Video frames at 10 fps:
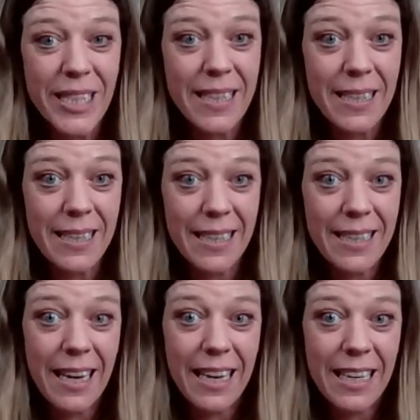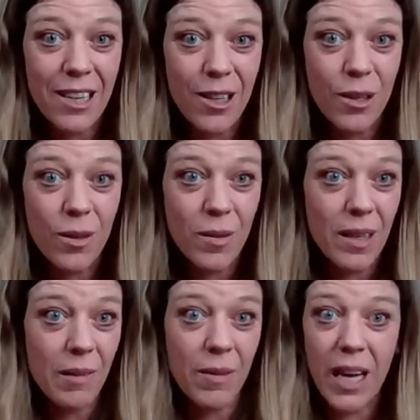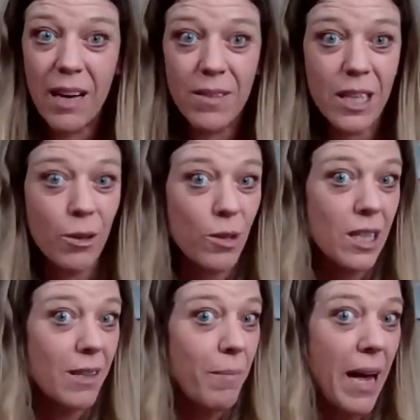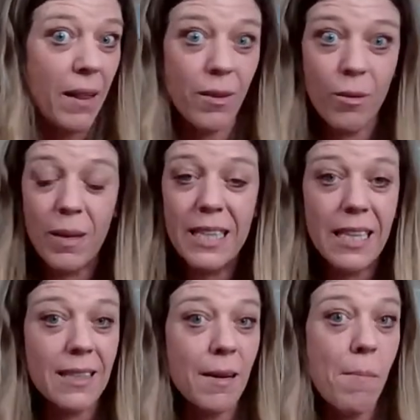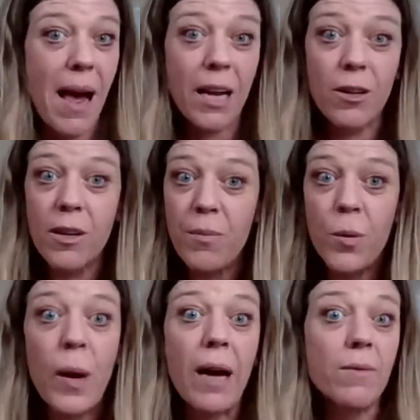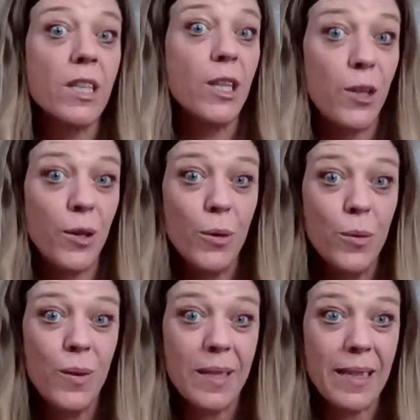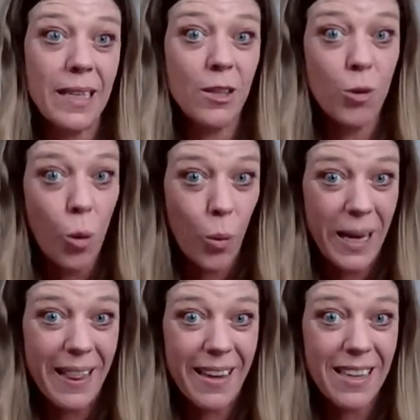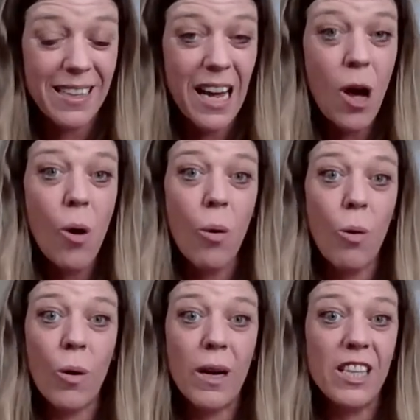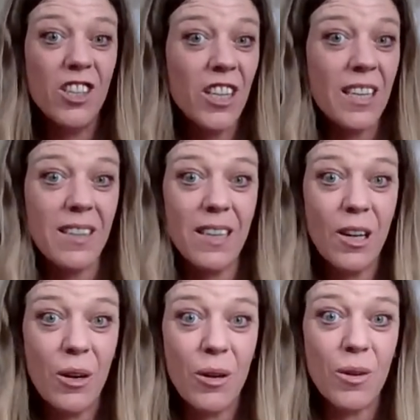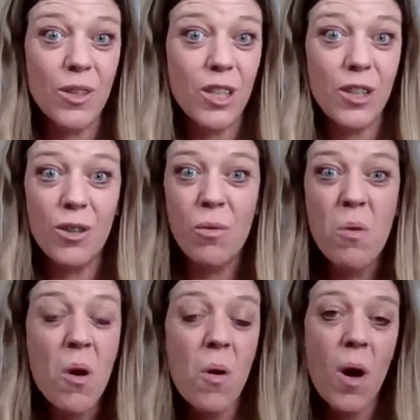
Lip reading: This is the sign you use if you have to go to the bathroom. It doesn't matter if you have to use the toilet or just go to